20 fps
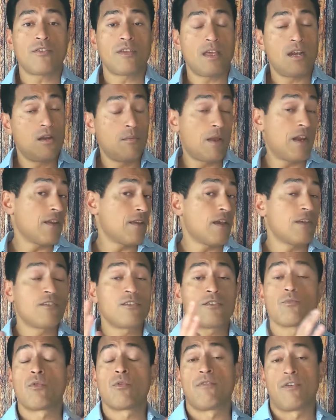and in many
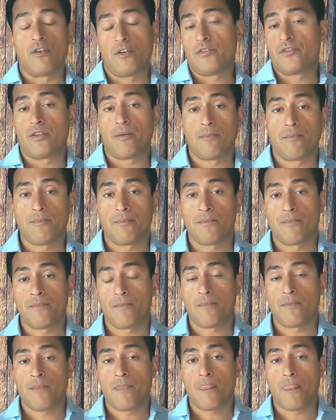cases reverse them,
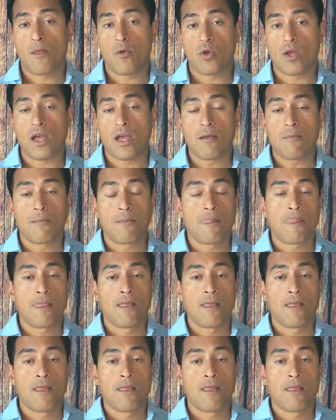okay?